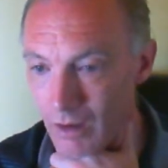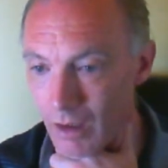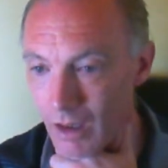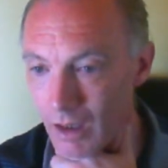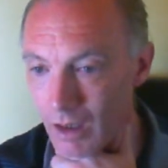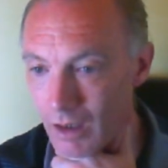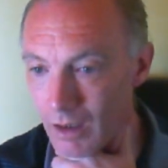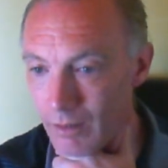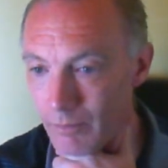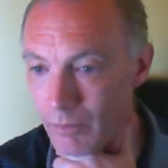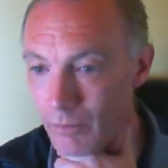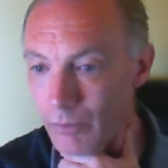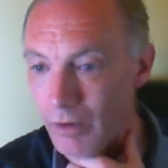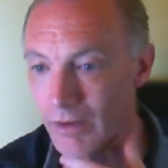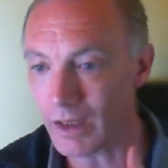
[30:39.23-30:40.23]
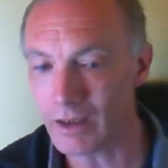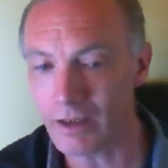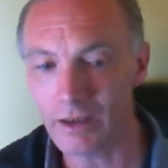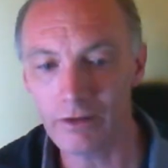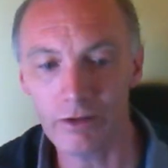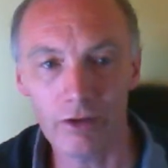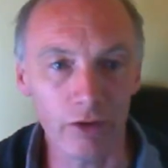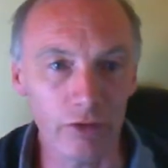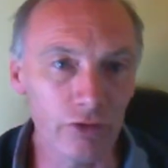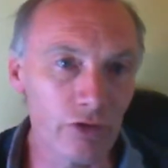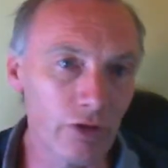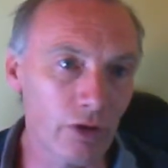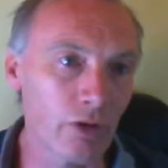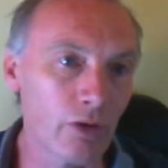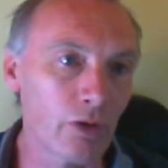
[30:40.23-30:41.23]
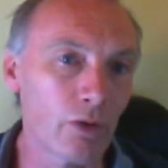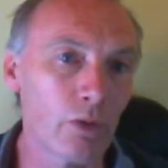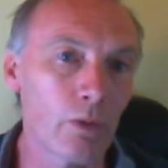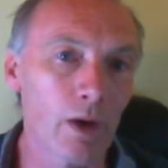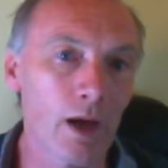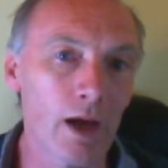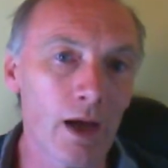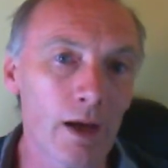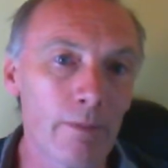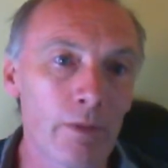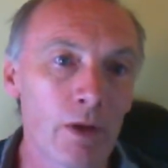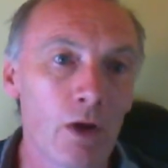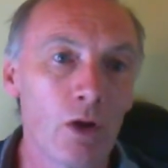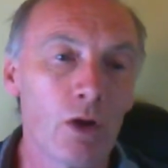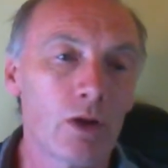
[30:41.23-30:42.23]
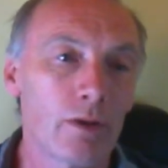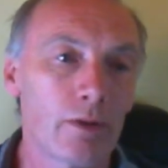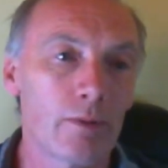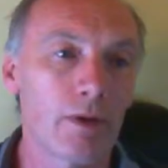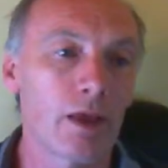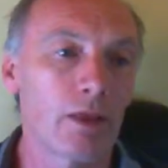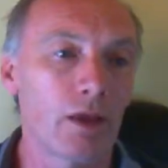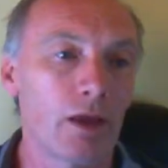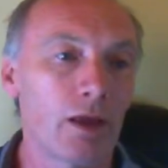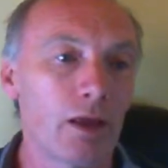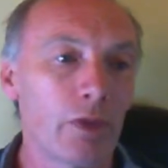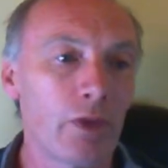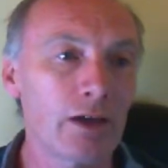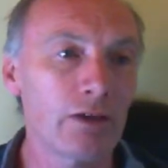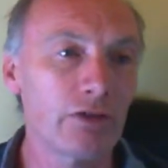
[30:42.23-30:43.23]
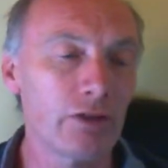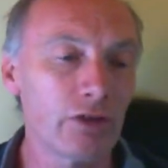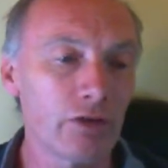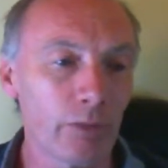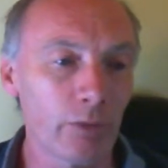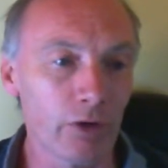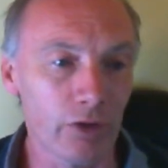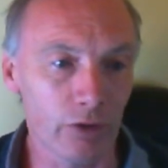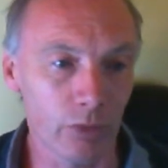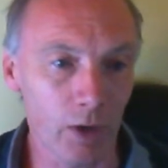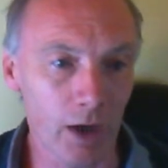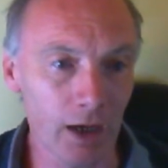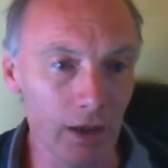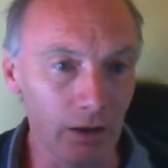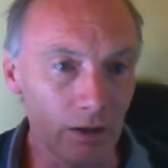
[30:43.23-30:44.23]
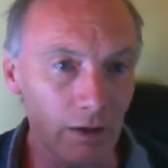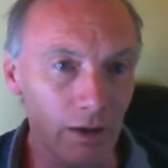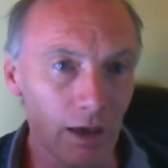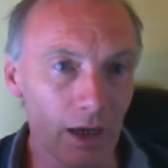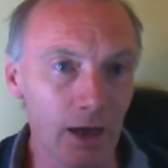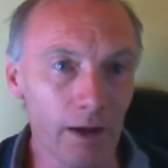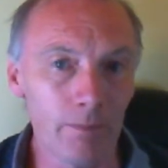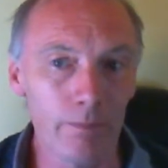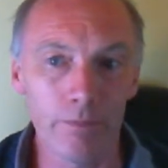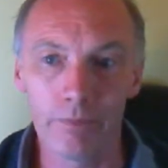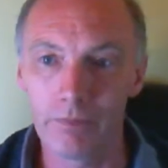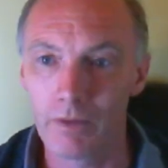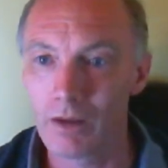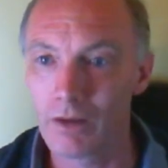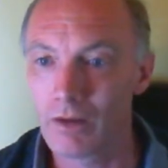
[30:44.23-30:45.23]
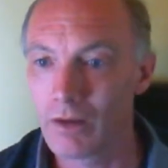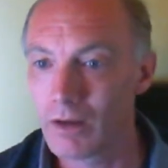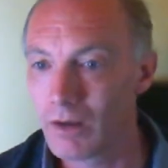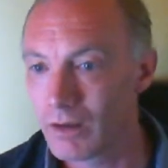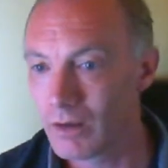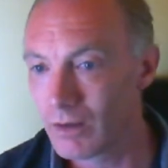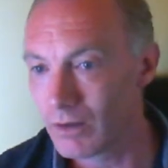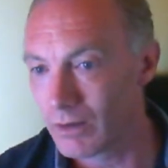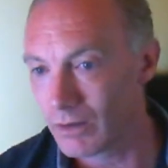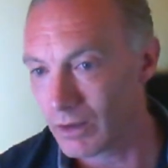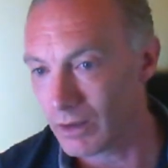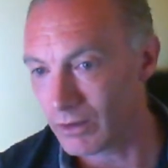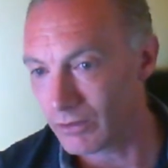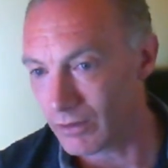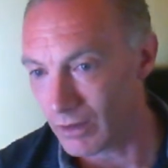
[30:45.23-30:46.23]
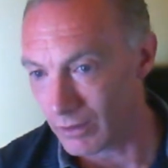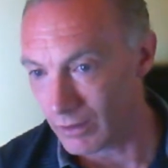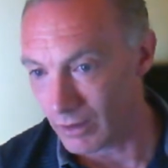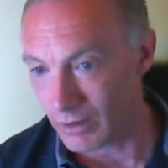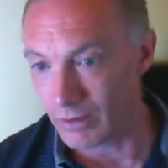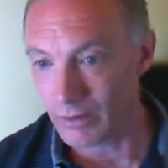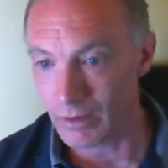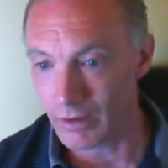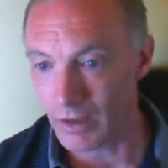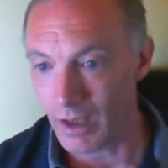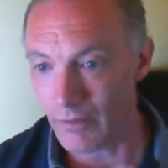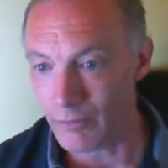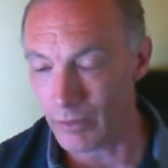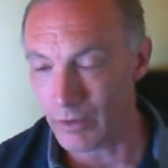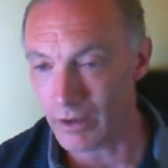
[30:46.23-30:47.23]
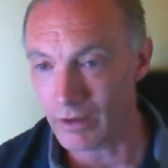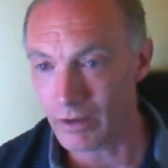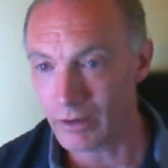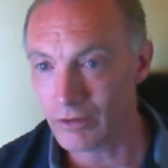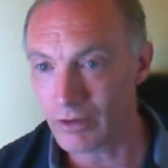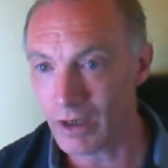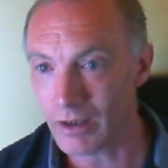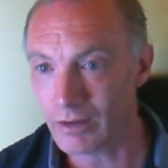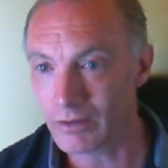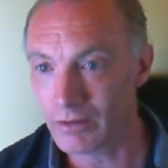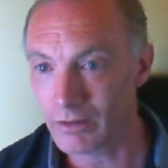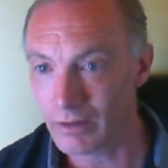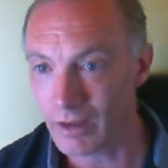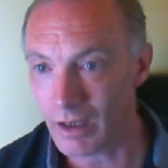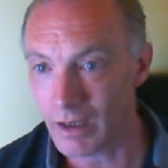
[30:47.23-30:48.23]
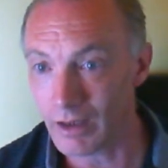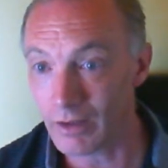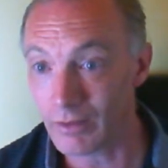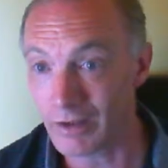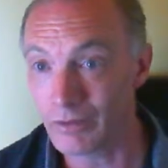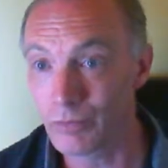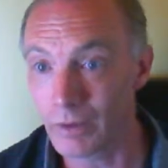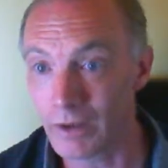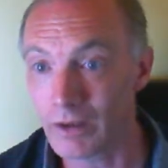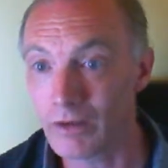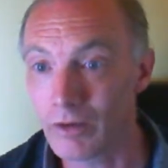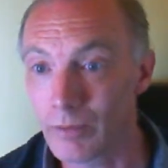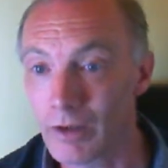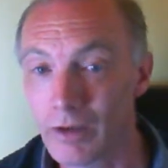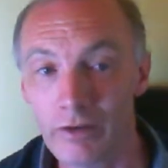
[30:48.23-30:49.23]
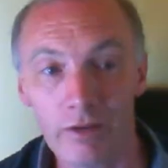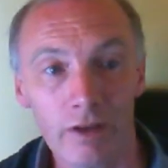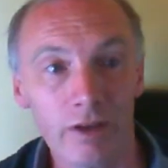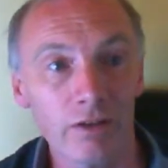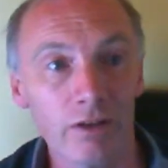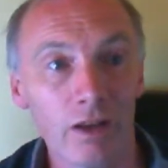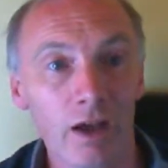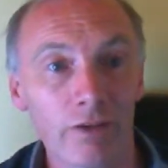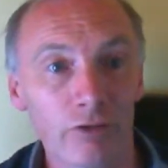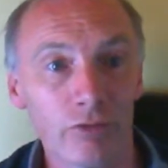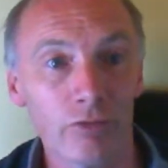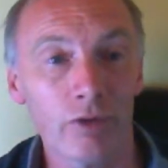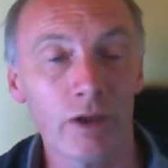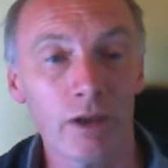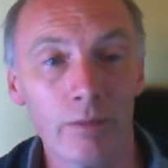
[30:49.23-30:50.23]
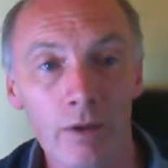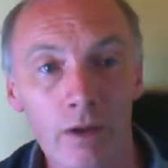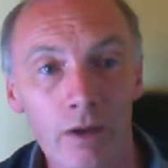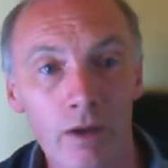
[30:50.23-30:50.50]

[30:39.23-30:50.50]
But that leads us on to thanks to someone as well. There's everyone in the chat this week coming onto this live stream.